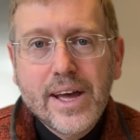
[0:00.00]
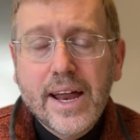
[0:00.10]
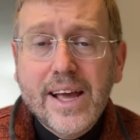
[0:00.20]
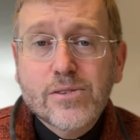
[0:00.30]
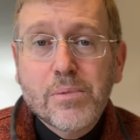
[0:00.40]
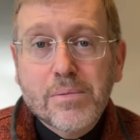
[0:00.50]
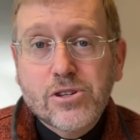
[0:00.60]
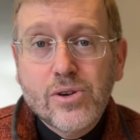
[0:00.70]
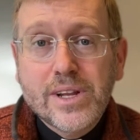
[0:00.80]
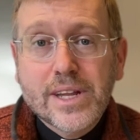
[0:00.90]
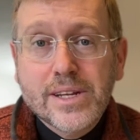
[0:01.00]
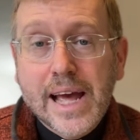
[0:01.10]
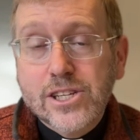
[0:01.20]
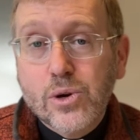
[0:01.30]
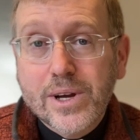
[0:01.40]
And it gives them an opportunity to then
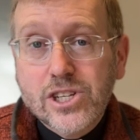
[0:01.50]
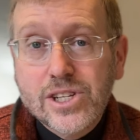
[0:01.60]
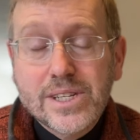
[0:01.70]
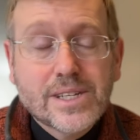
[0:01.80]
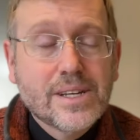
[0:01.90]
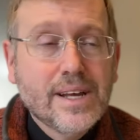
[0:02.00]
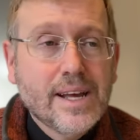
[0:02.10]
ask questions